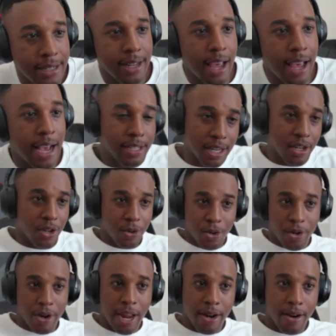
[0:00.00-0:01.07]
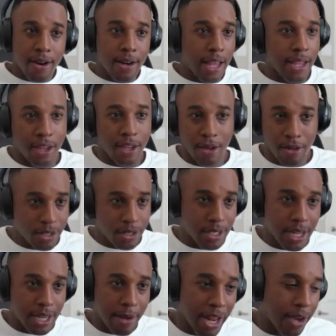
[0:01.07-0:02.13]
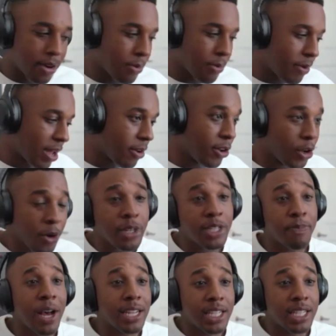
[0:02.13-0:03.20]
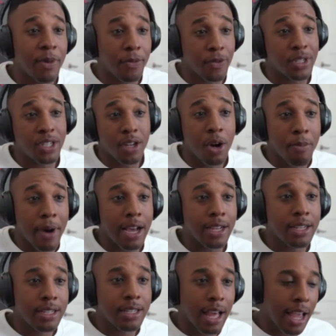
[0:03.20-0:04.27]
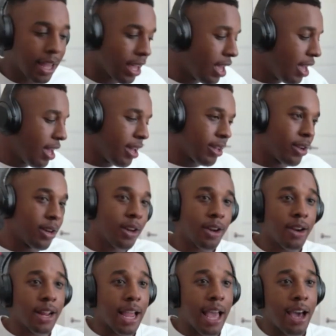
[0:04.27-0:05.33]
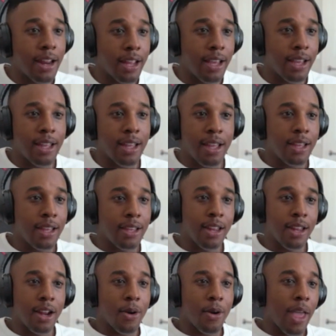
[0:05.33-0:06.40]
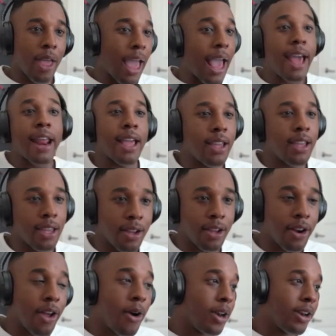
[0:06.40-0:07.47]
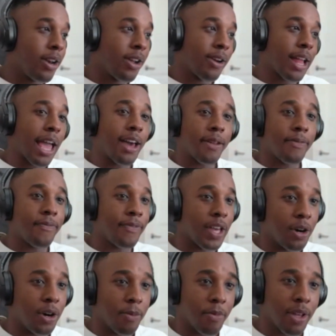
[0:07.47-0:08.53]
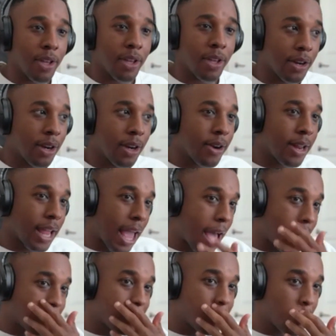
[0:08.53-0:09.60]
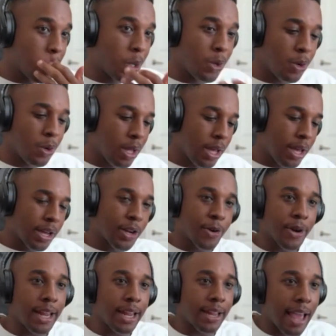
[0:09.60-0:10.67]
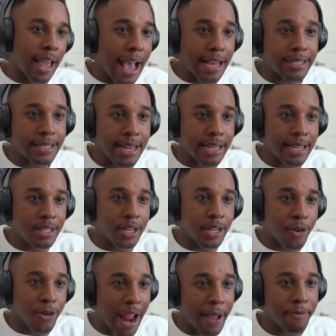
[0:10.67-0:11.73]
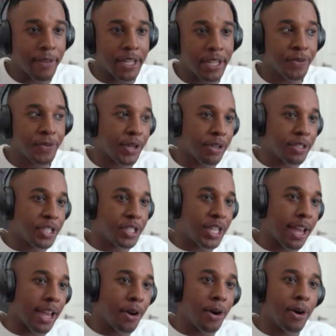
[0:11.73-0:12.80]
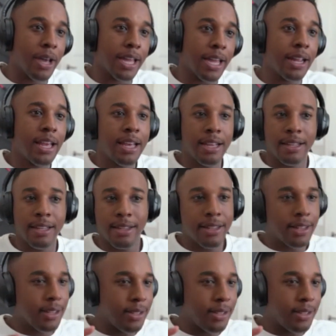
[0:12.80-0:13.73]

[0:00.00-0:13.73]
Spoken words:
as a new creator, like you're just coming out on the platform, you're responsible for so much. Like you're learning how to edit. You're learning how to film. You're learning how to create assets and graphics for your channel and